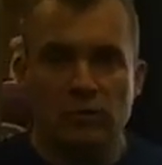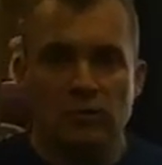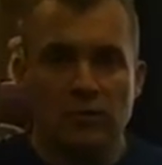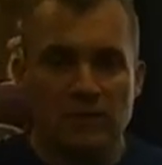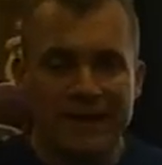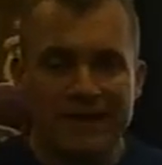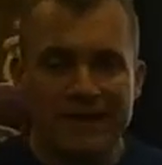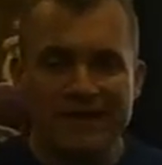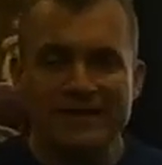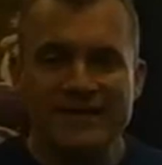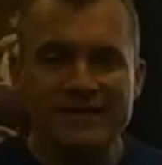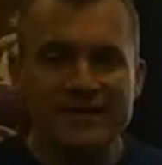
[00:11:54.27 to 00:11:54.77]

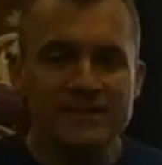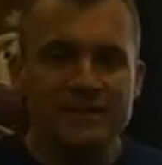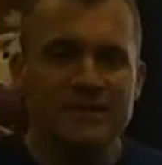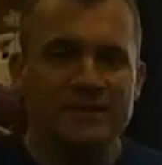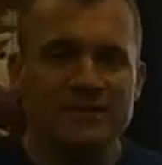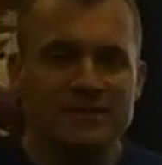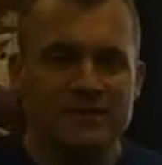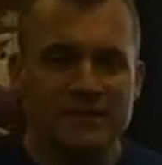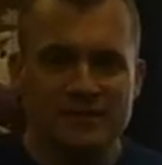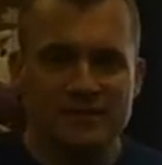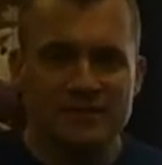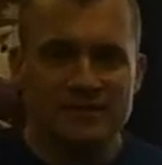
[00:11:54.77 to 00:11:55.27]
And
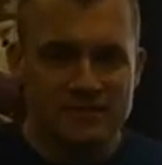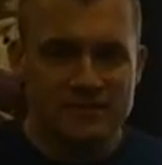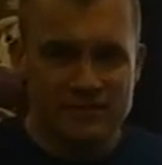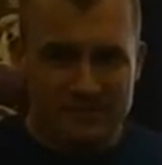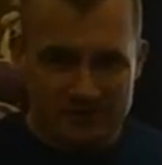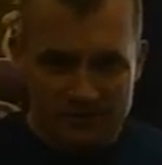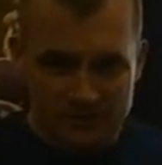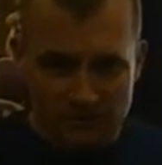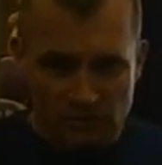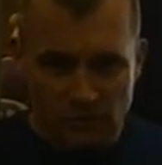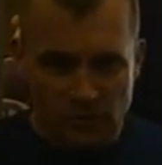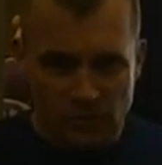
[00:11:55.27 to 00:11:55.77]
limit
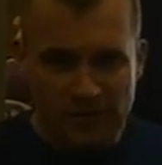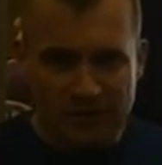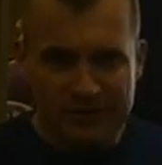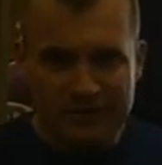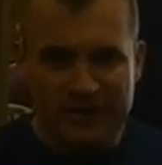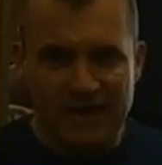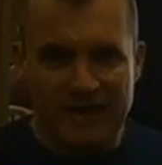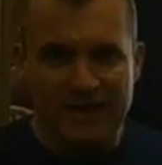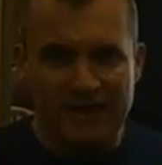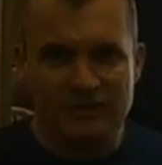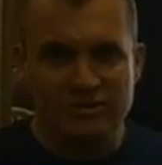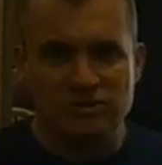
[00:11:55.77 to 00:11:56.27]
this direct
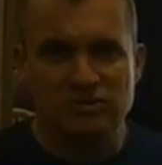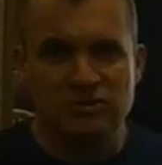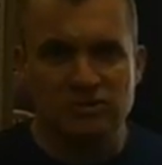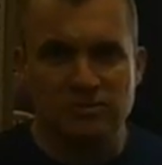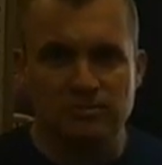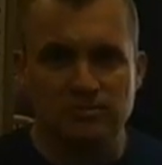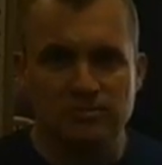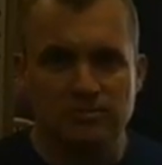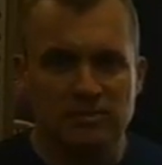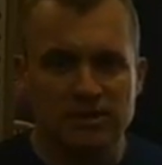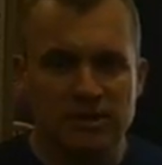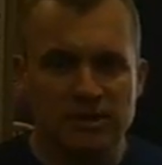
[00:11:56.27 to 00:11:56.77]
action,
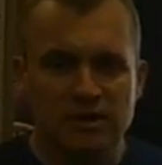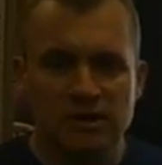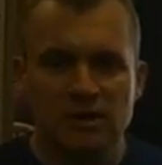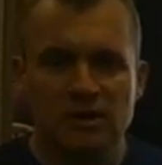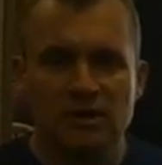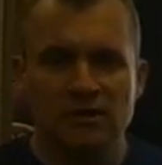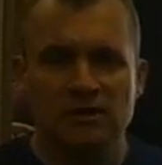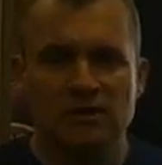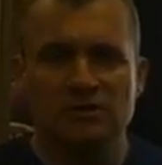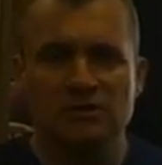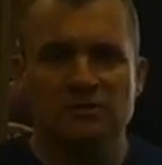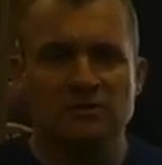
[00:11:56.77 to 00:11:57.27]

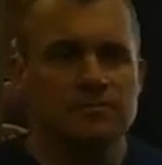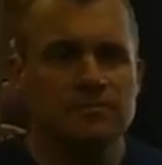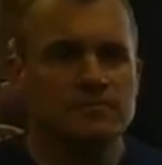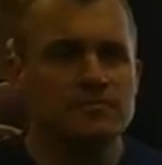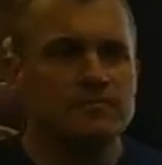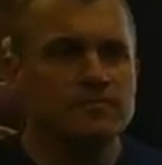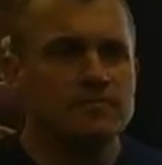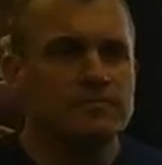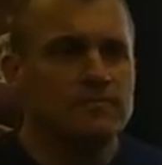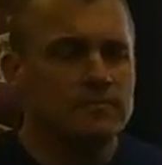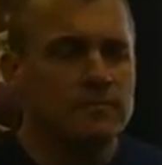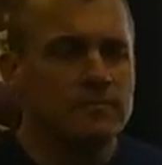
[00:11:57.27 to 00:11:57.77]
because
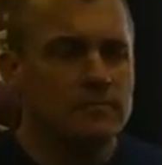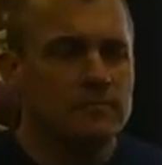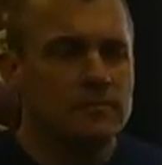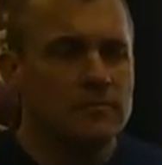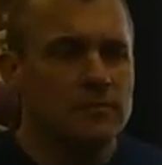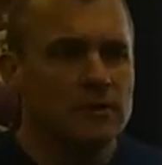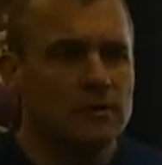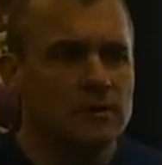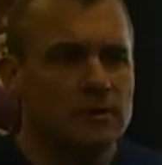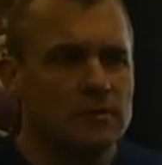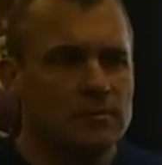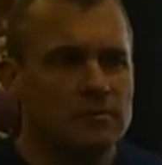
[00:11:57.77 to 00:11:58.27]

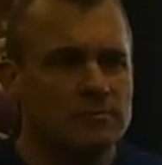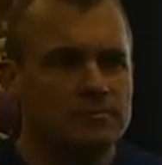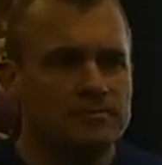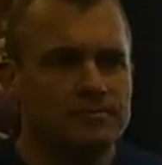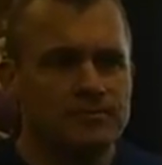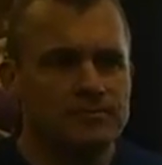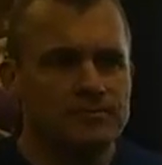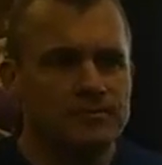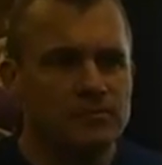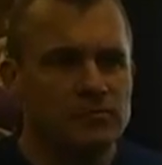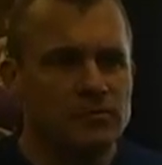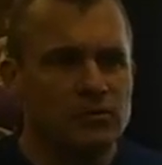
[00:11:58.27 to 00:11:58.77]

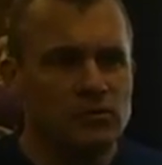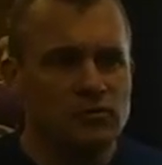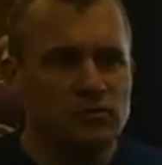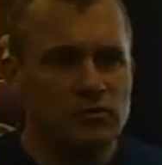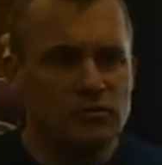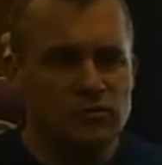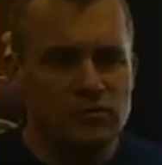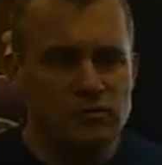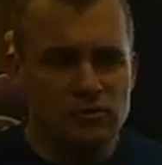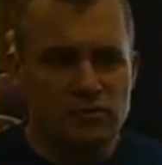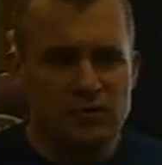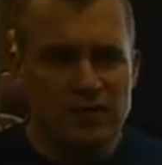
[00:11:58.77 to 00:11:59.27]

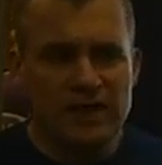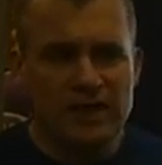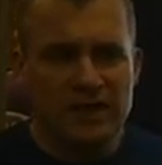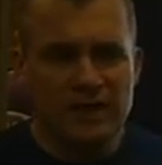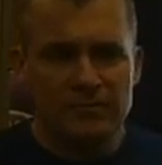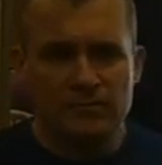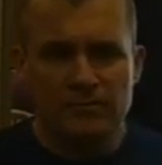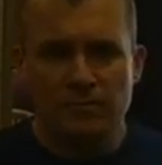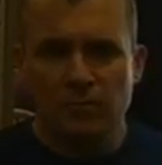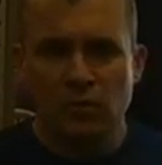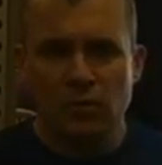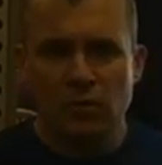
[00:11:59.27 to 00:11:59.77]
you
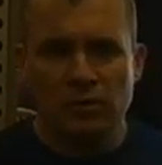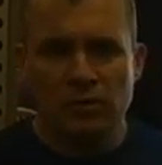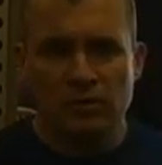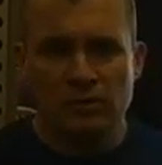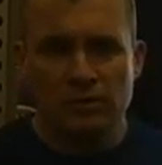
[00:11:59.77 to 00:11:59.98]
can't boil